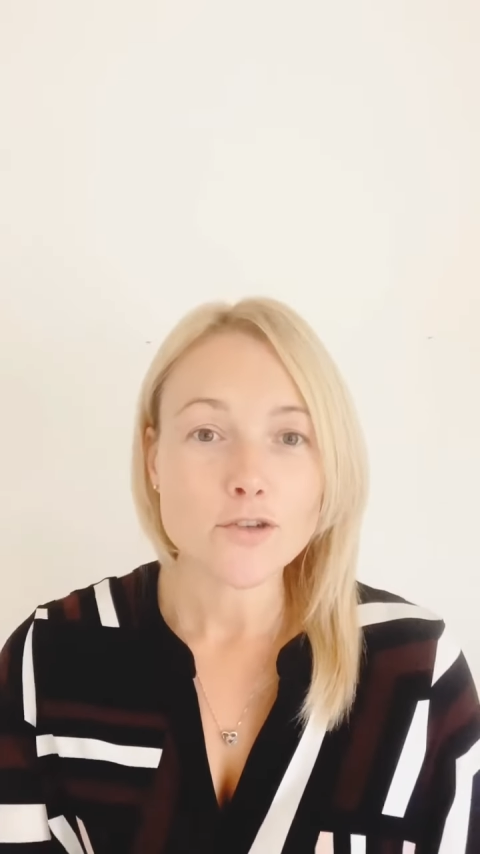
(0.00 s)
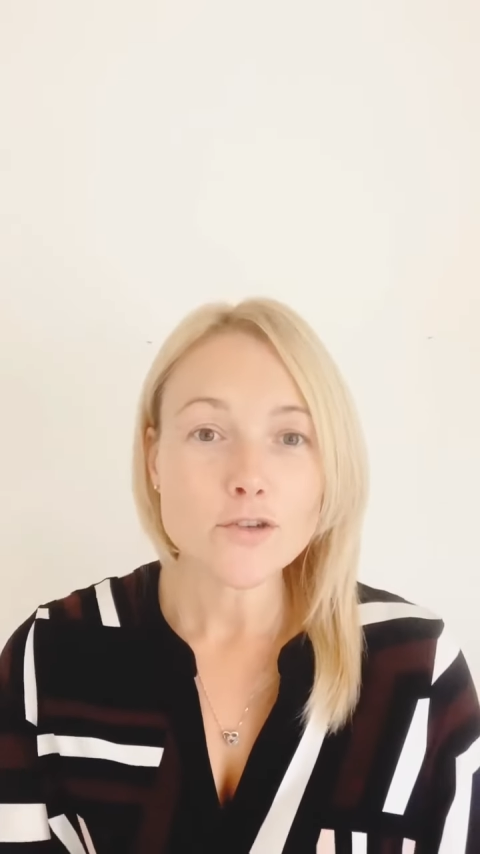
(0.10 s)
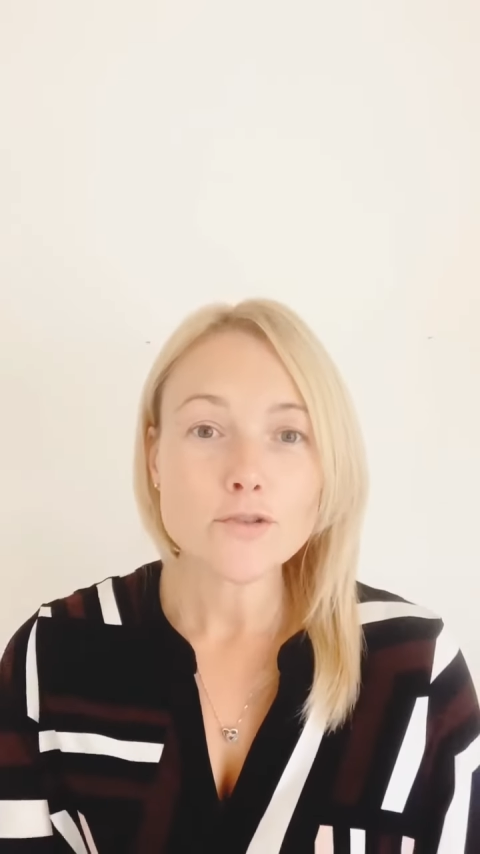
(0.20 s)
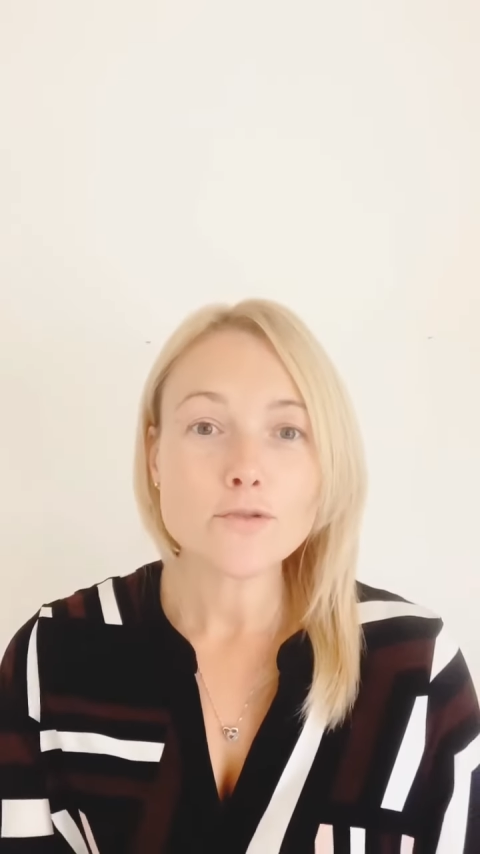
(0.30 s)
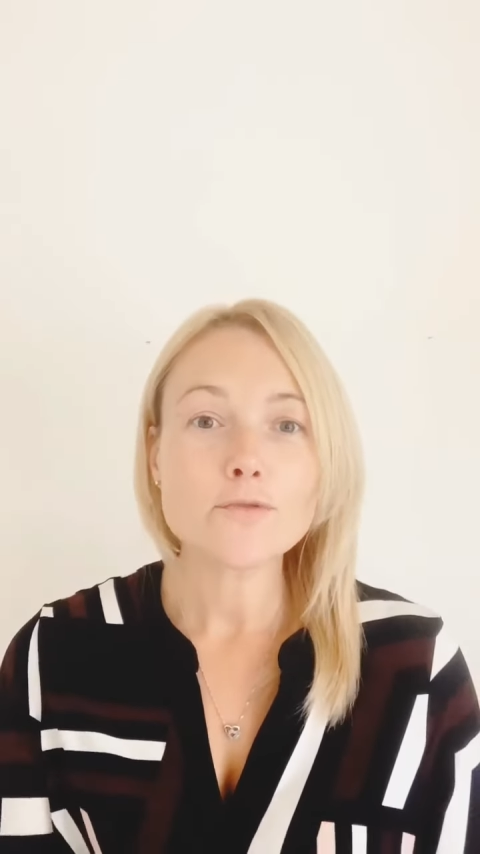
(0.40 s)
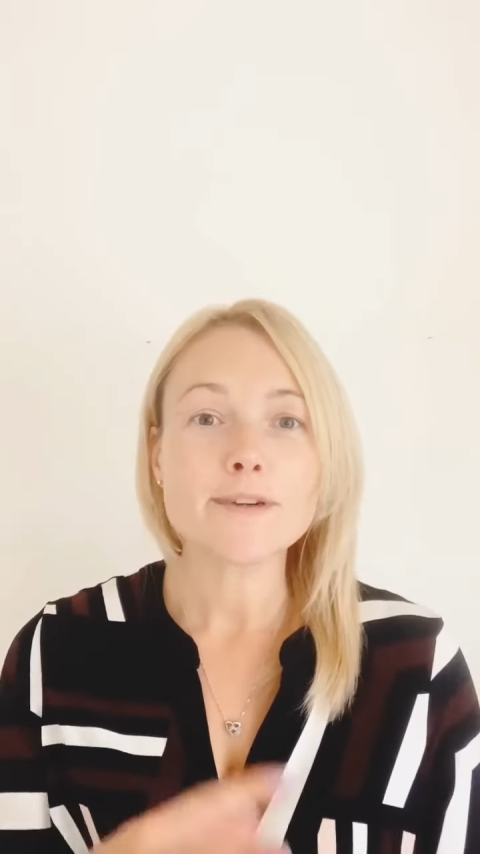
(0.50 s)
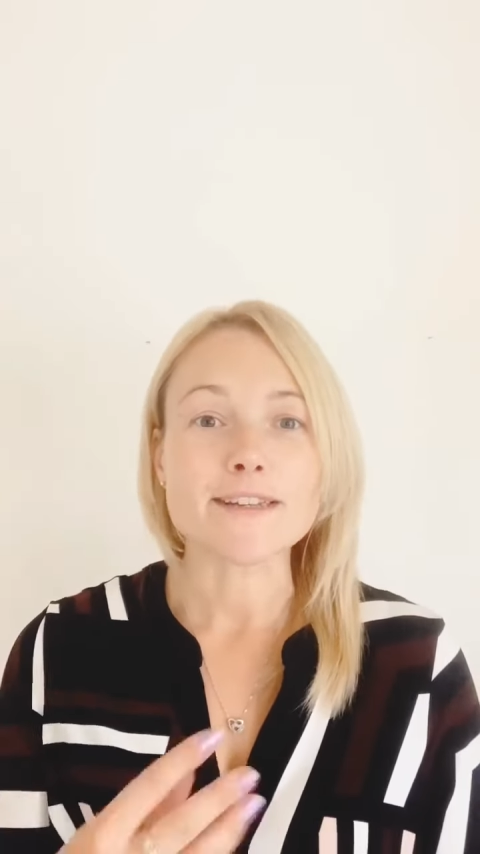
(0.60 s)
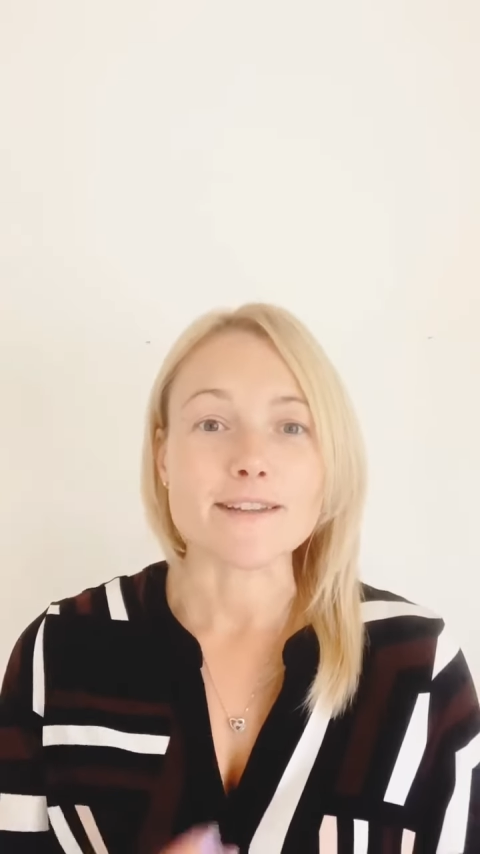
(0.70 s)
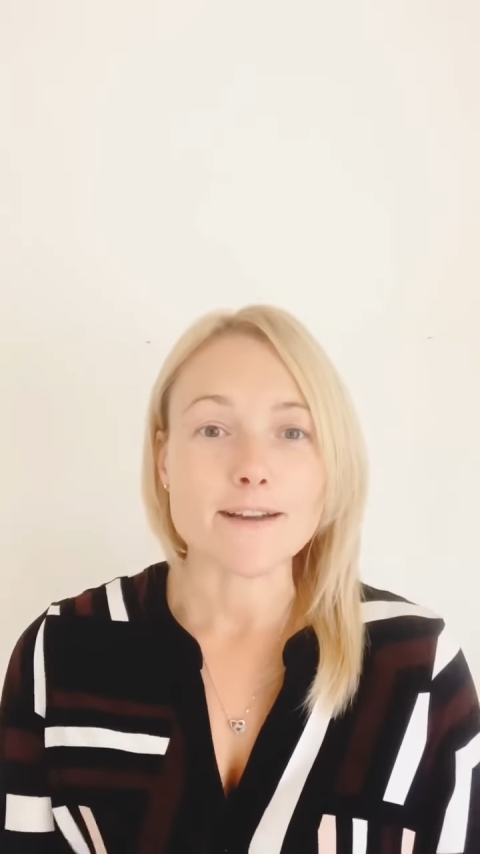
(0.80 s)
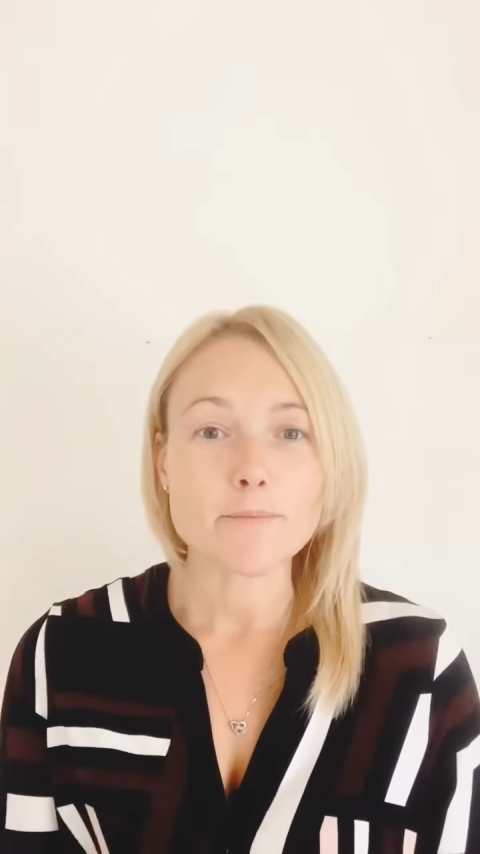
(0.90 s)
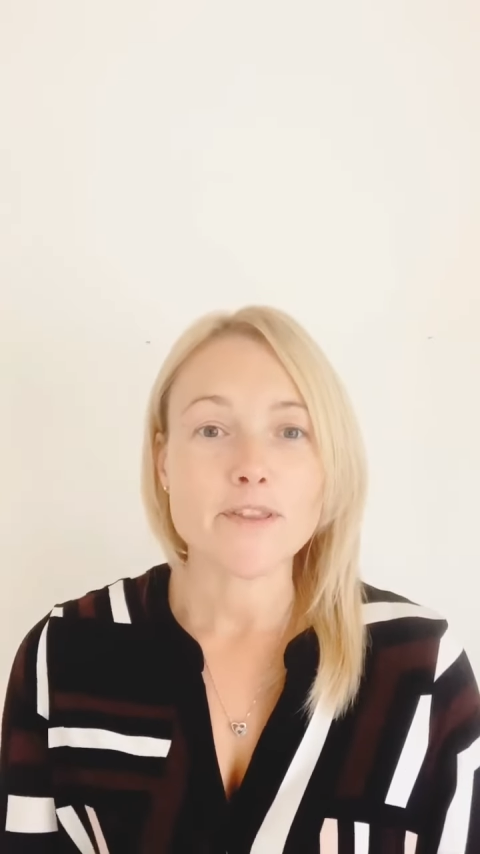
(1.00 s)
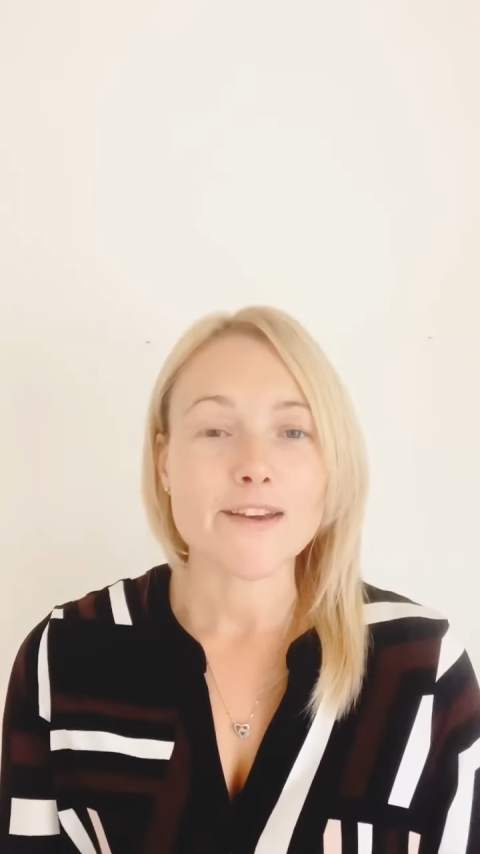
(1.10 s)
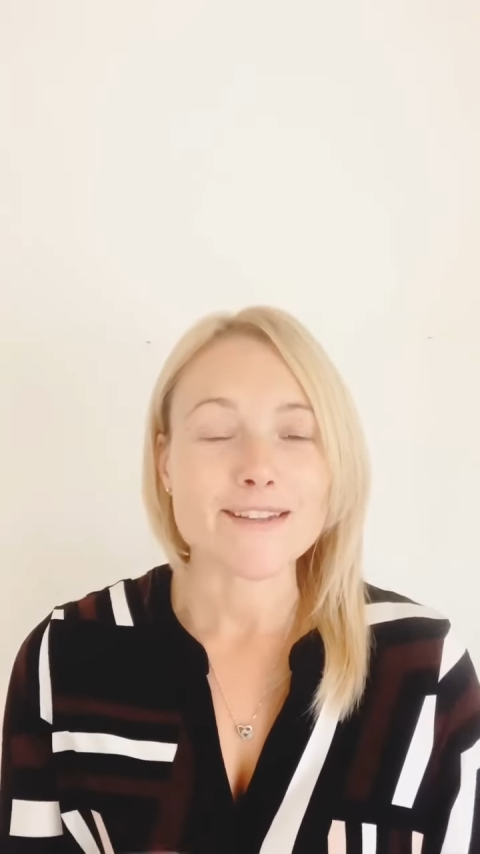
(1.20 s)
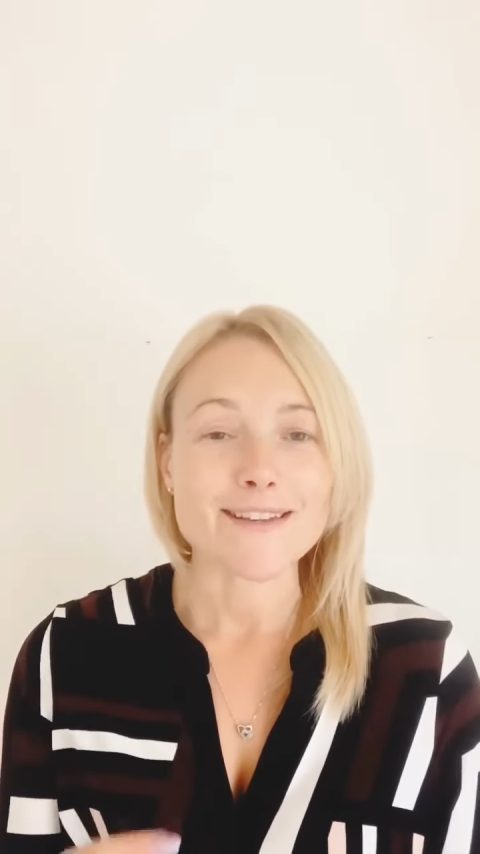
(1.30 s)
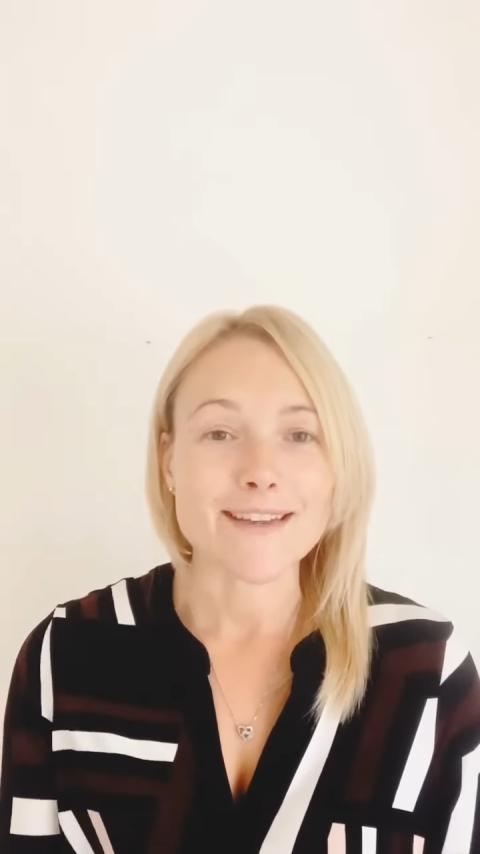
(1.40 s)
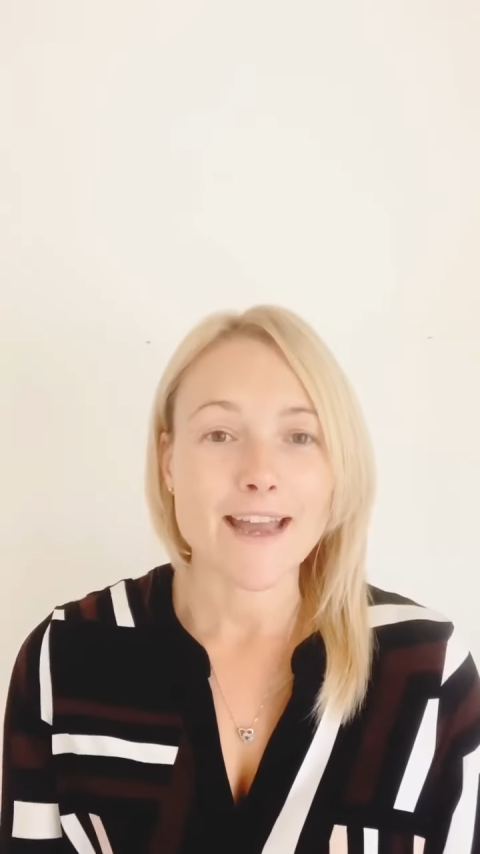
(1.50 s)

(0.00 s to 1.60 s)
you as an empathetic,